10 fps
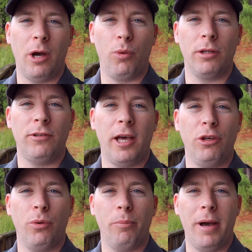I want to tell
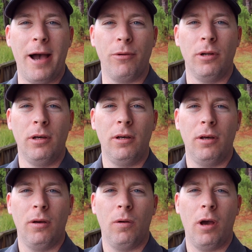you about
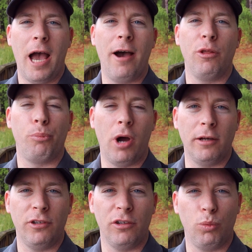how the
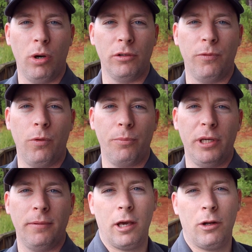process was for me.